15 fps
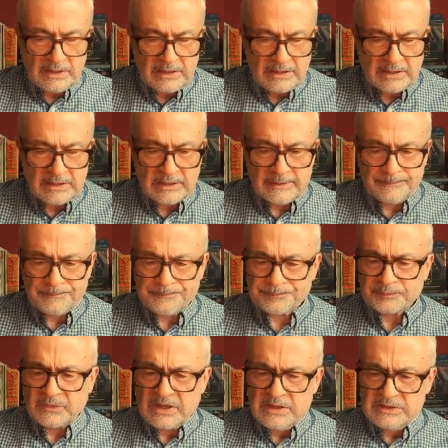Um,
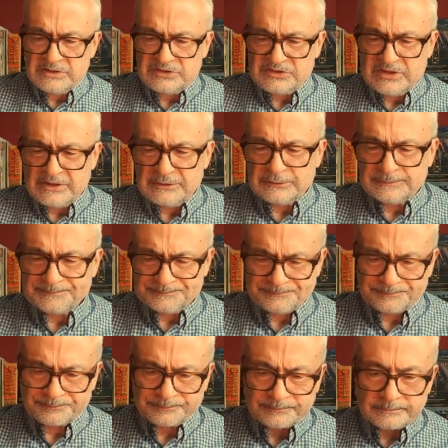so
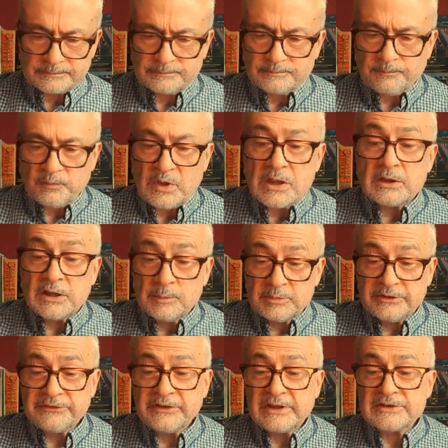a
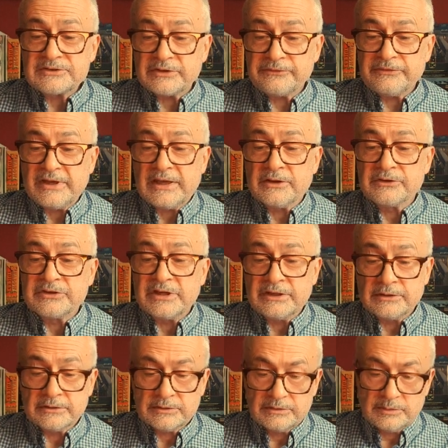couple of things I found
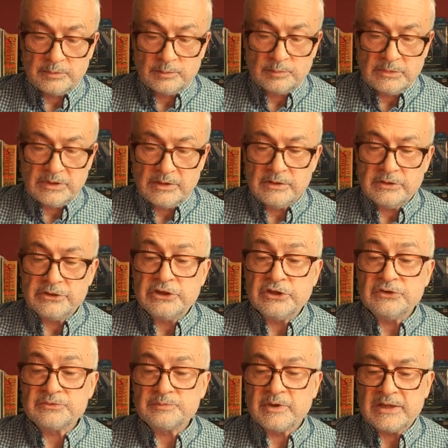in
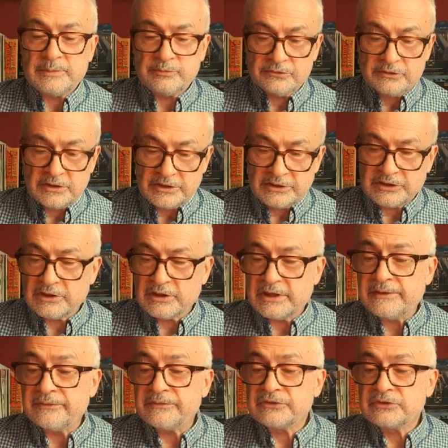newspaper
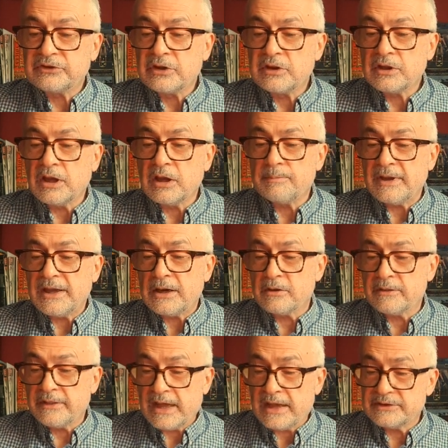archives
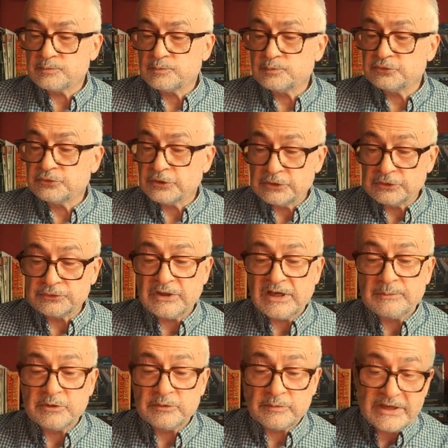about that
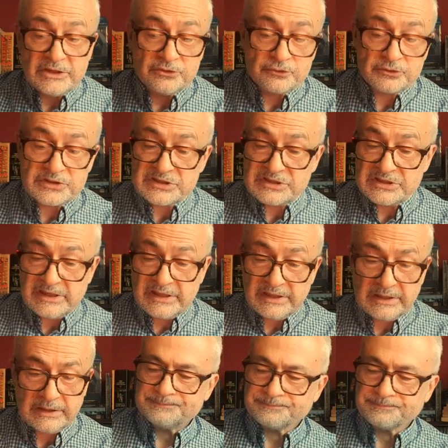programme of interesting.